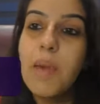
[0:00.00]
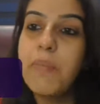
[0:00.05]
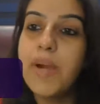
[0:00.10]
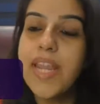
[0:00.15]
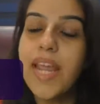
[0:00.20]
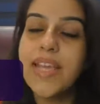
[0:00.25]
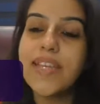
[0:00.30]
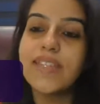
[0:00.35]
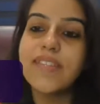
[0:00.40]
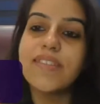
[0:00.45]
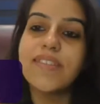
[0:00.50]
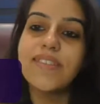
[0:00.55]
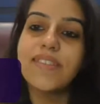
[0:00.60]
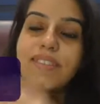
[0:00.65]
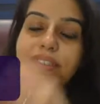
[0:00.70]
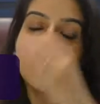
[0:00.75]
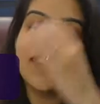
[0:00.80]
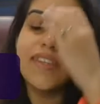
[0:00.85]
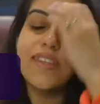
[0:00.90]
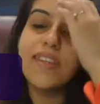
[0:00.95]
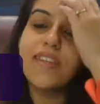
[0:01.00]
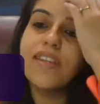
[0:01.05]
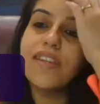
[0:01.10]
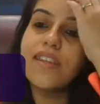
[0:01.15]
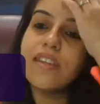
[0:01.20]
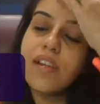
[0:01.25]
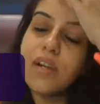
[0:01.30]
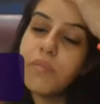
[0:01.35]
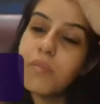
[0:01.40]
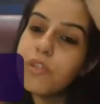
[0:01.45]
But I can see
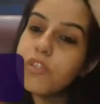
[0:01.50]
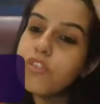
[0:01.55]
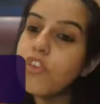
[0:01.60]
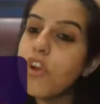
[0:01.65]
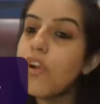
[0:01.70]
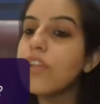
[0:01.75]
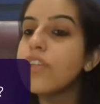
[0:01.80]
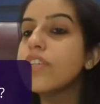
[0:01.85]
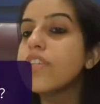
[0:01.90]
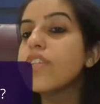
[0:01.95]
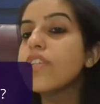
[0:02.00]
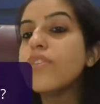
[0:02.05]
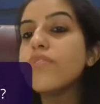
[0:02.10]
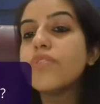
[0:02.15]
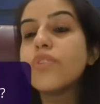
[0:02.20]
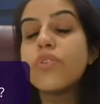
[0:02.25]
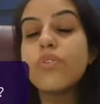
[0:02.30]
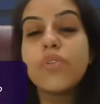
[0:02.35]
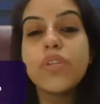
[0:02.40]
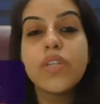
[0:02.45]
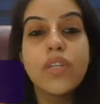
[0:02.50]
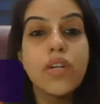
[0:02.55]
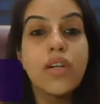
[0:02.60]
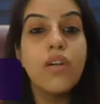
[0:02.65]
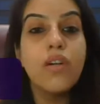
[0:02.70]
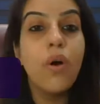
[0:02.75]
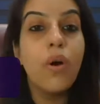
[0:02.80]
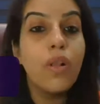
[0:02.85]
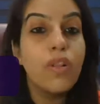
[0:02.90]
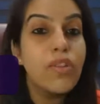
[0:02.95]
that a majority of you
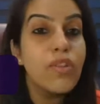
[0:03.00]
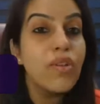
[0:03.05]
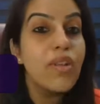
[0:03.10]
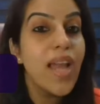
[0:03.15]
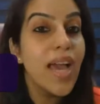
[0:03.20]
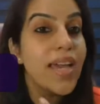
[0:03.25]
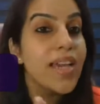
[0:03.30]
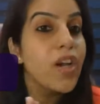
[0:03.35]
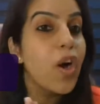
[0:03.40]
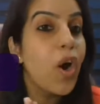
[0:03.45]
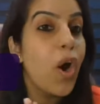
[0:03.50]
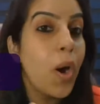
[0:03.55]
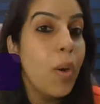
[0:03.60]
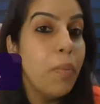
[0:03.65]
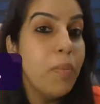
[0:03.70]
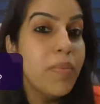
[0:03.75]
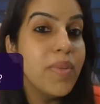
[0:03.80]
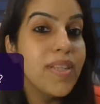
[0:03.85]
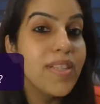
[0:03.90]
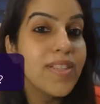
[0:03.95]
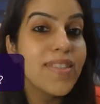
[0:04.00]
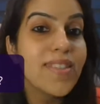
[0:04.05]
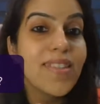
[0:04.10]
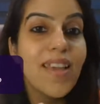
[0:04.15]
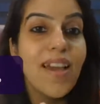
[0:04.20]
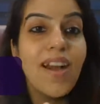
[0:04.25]
here also like omelets.